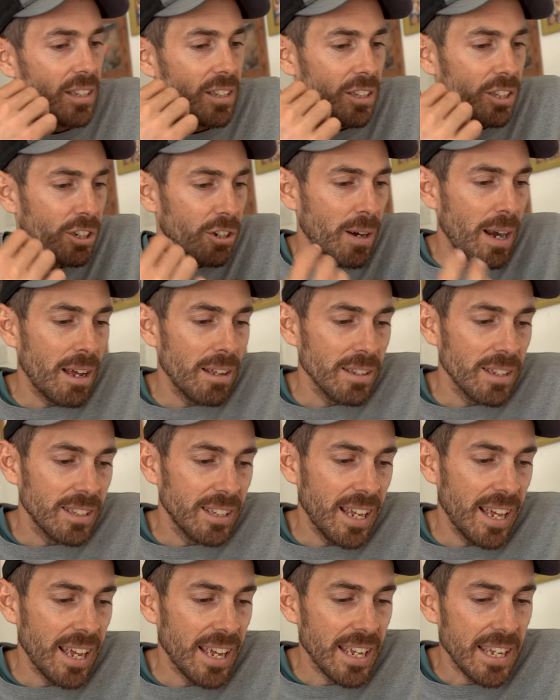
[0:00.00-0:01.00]
Throughout the
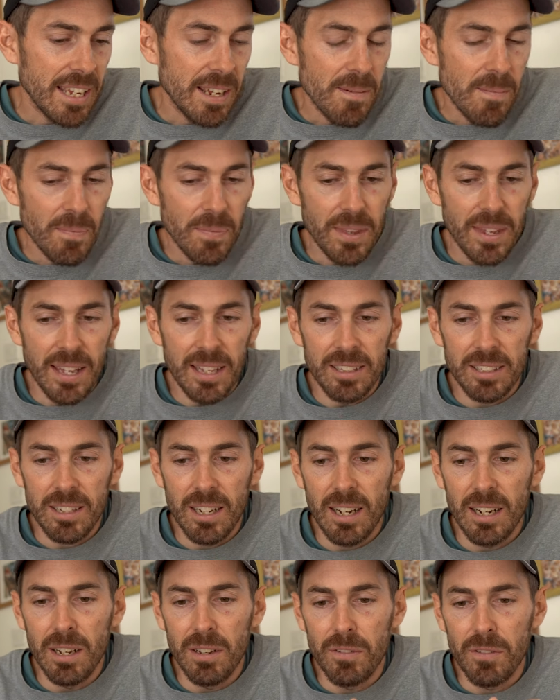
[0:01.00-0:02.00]
day, it's
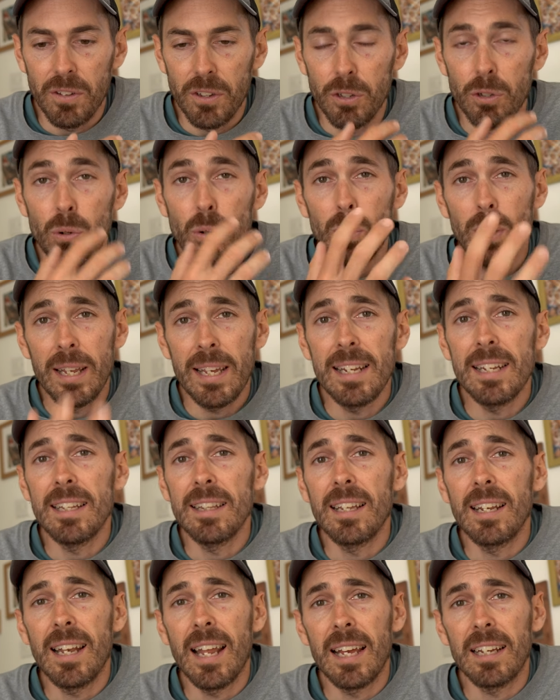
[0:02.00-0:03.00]
kind of you're
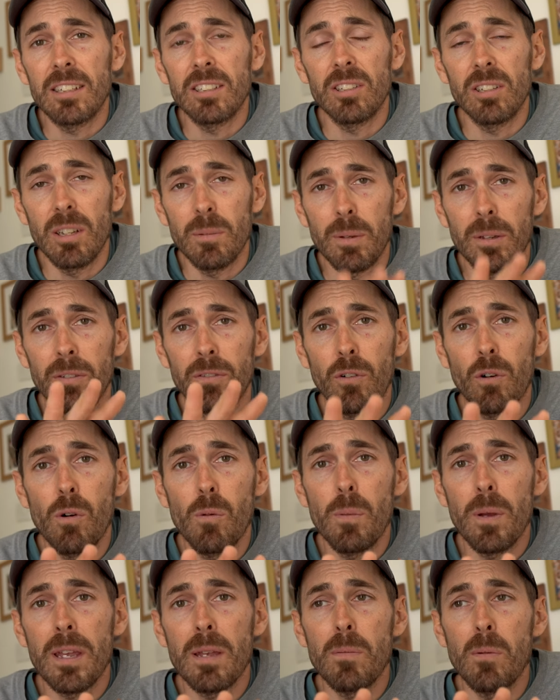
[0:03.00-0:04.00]
leading the legs, so there'll be
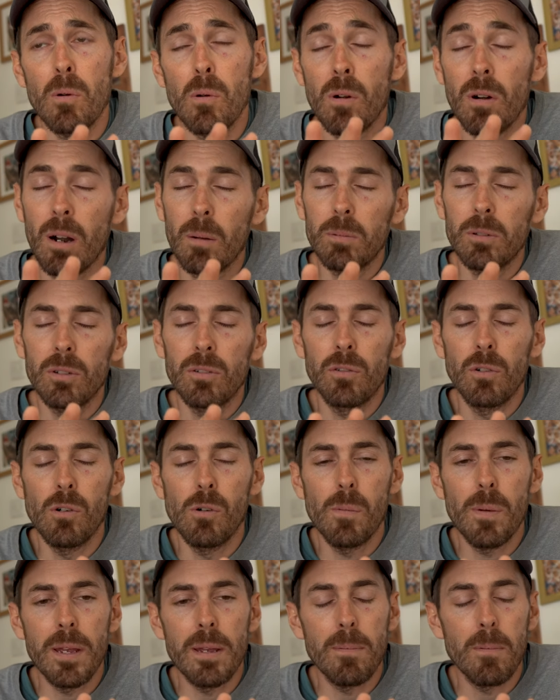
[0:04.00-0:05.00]
four people or up to
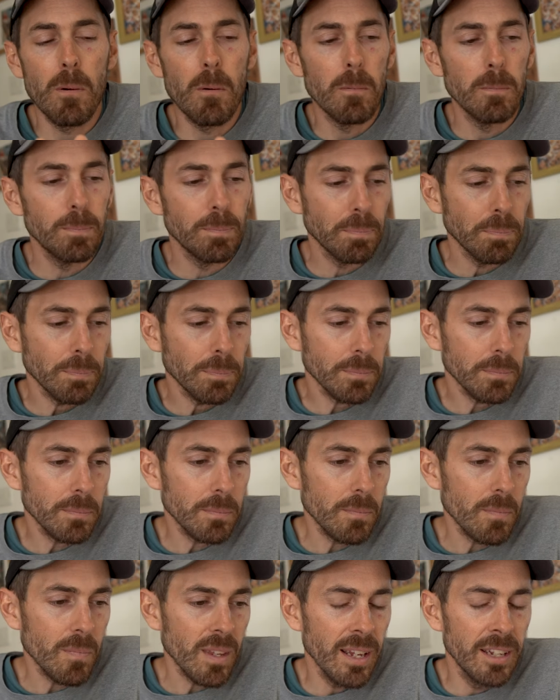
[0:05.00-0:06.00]
four people,
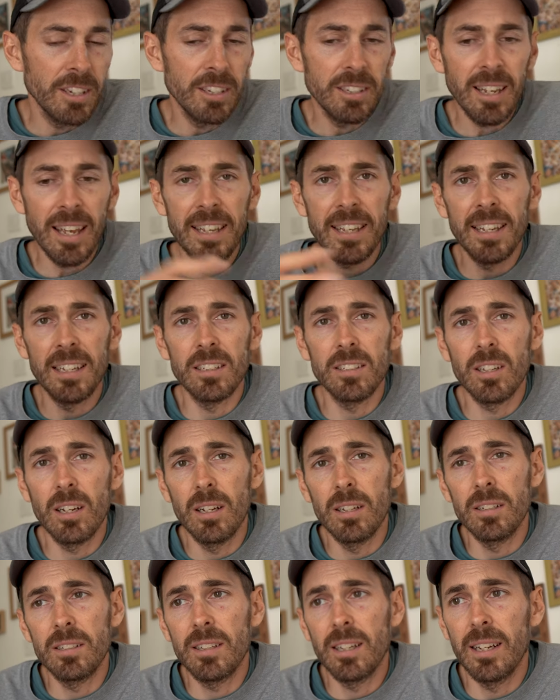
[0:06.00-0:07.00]
and you take it in
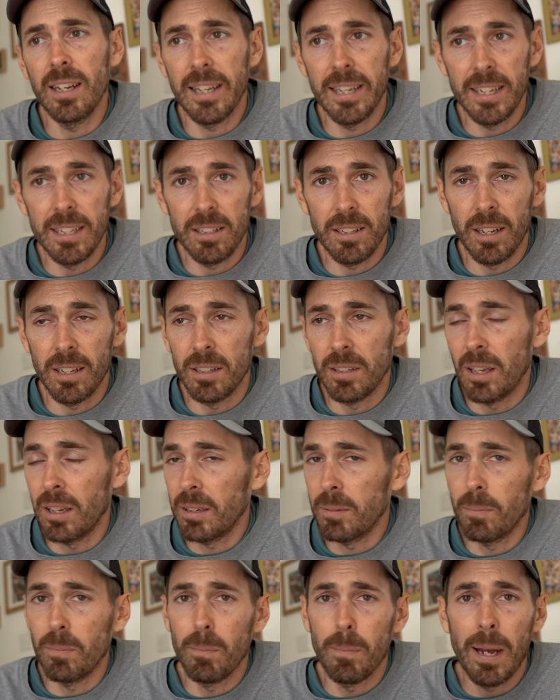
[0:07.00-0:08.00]
turns to lead
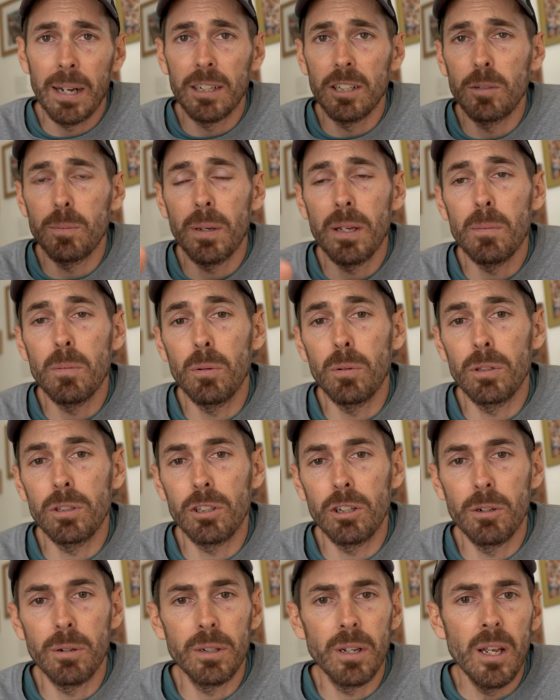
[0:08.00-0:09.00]
and manage people
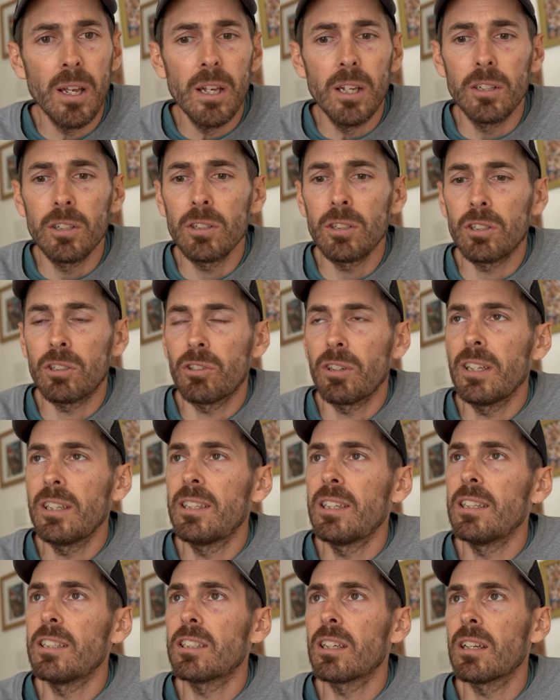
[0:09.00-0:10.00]
through and just
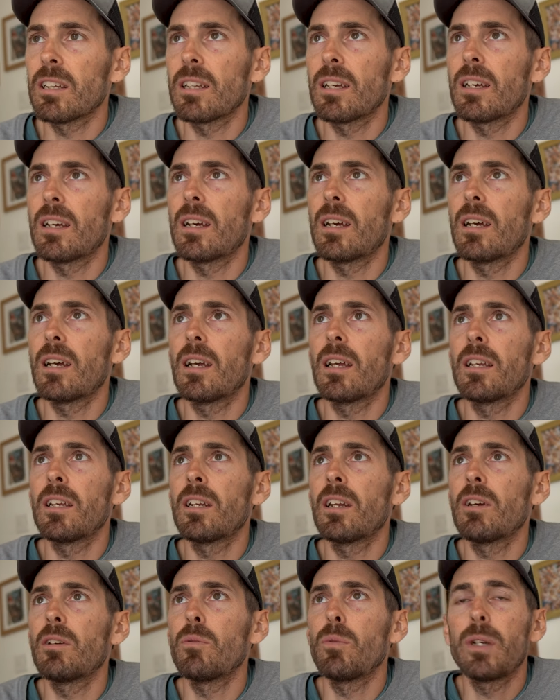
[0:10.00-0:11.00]
treat each other. You
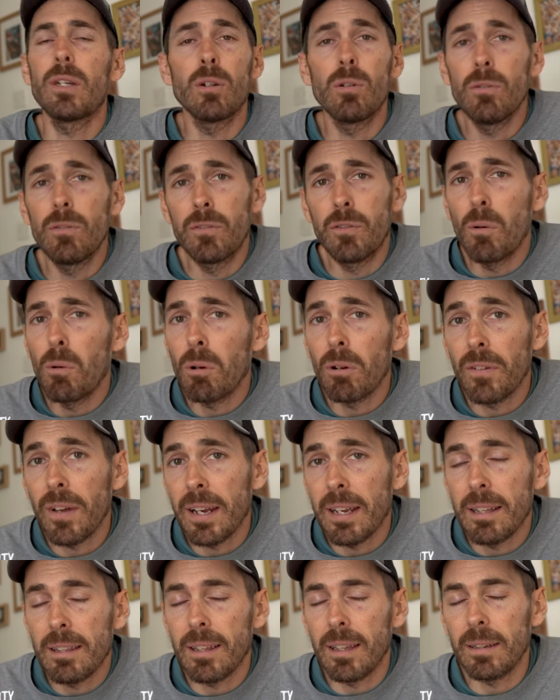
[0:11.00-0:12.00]
know, we can all fall off
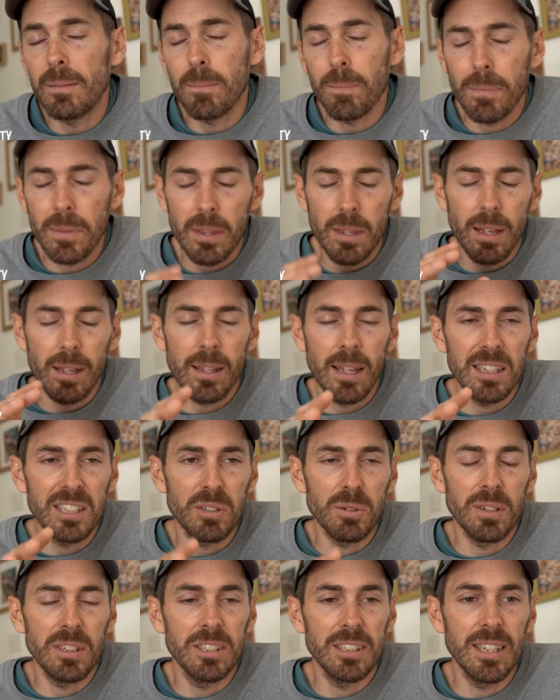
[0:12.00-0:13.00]
anything. That's
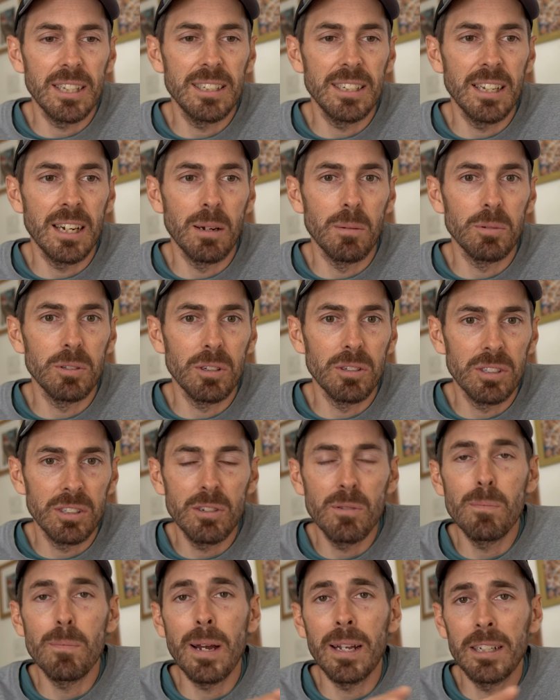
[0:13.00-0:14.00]
why I set it up. So
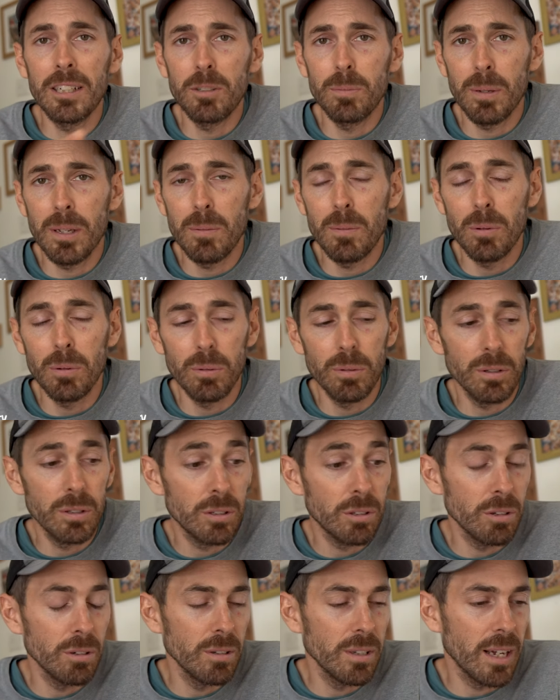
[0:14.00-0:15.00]
still manage people
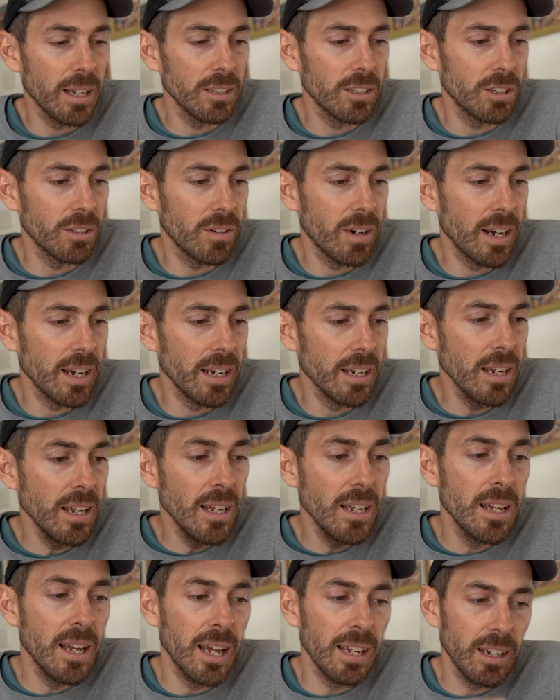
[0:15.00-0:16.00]
through that terrain.
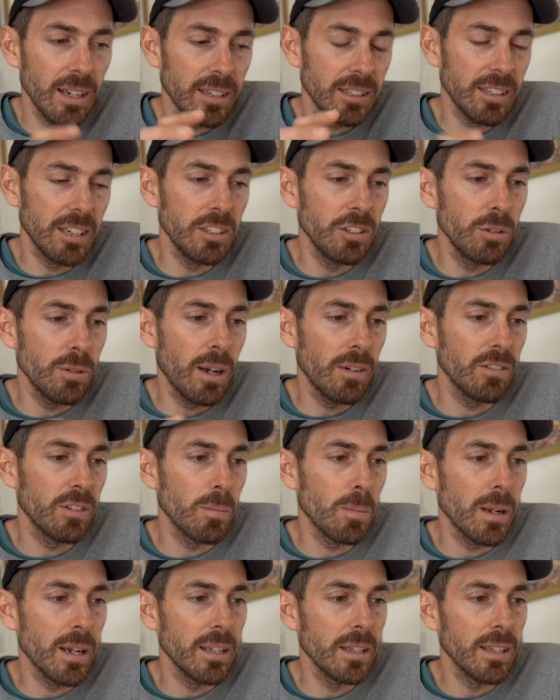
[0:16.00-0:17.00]
And like I say, you do have to
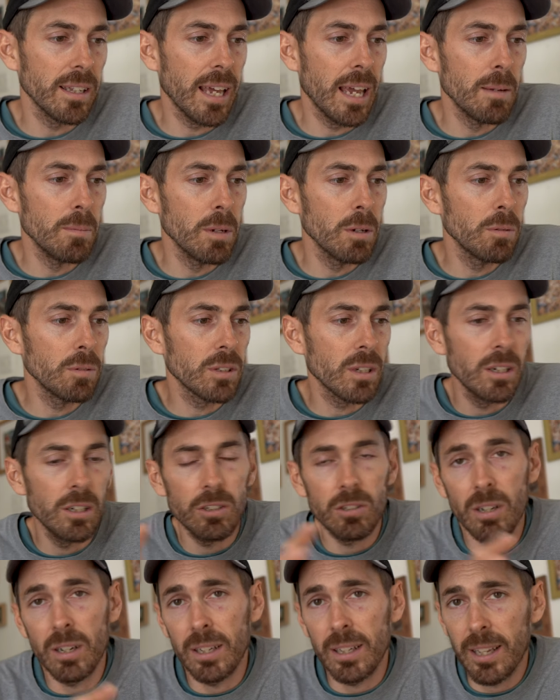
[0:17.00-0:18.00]
play the game. No one's going
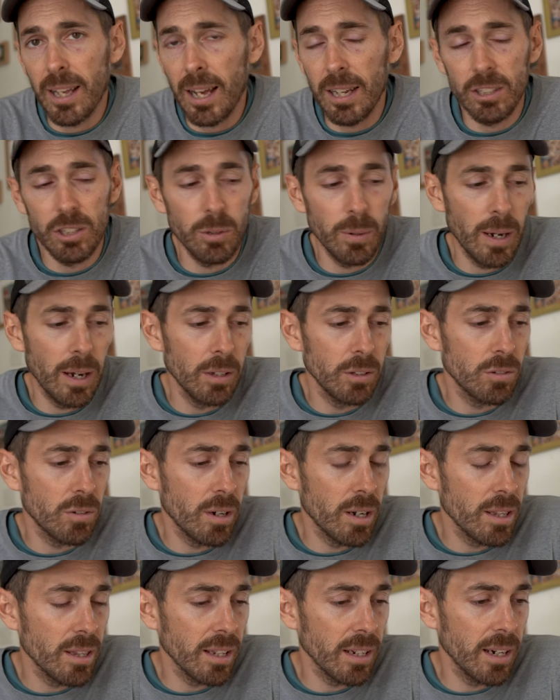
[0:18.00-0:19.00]
to try and catch you out
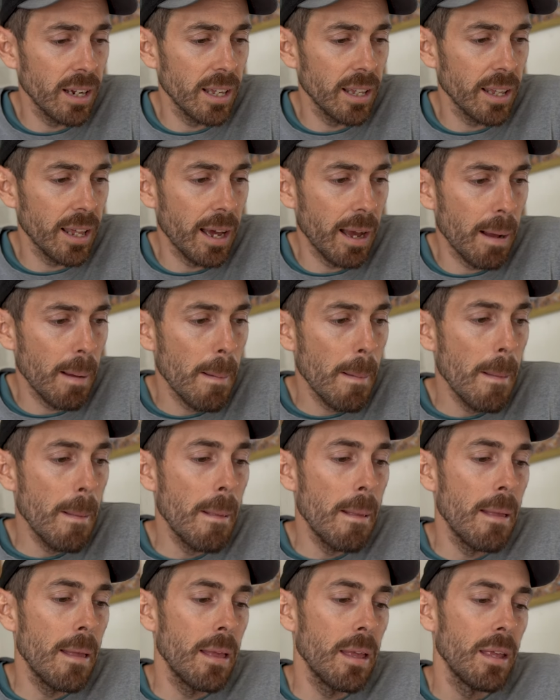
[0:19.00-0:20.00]
or anything like that.
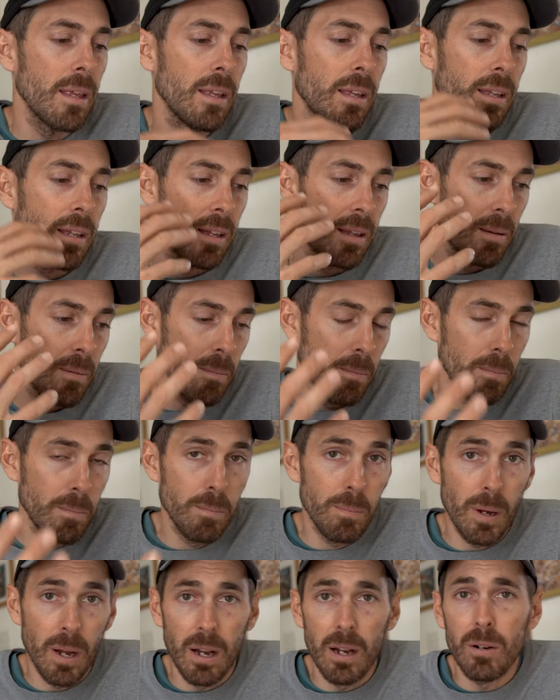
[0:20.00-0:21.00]

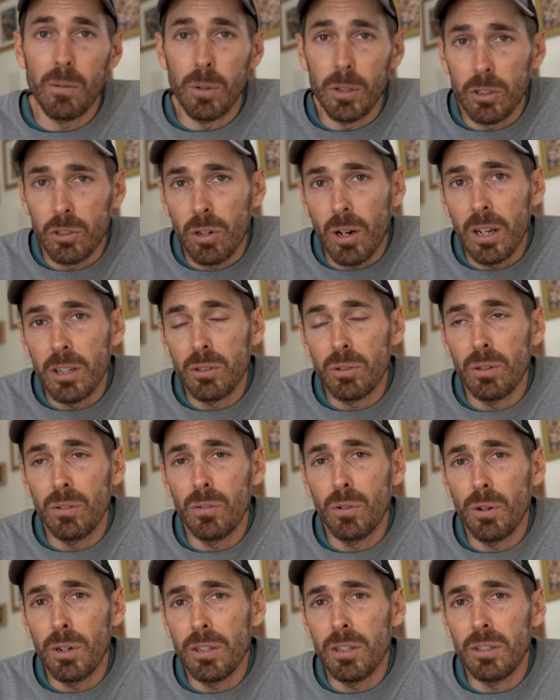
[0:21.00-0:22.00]
But we're trying to
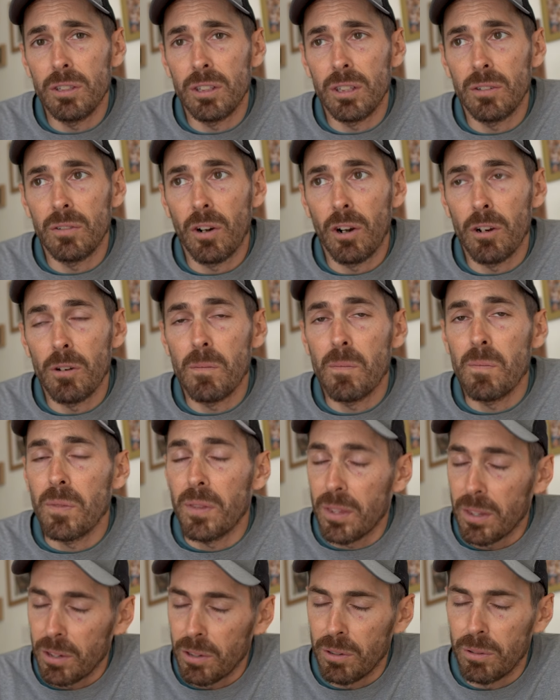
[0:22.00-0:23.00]
avoid using the rope.
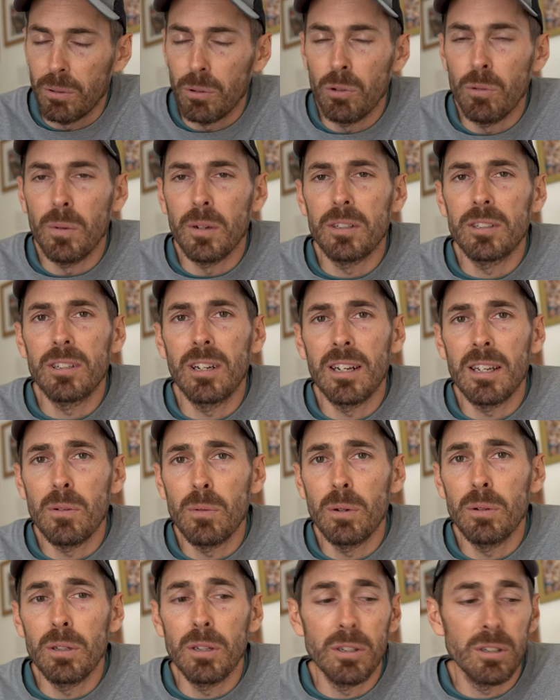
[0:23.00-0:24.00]
You almost certainly
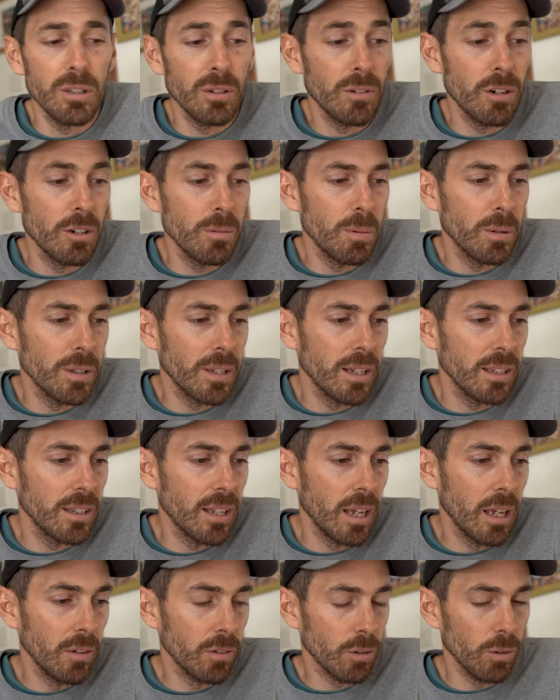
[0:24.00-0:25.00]
will use the rope on that
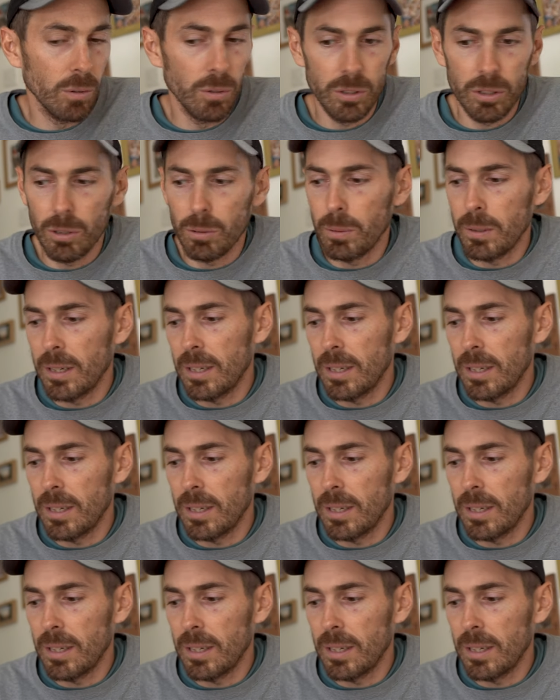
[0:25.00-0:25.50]
day, of course, because we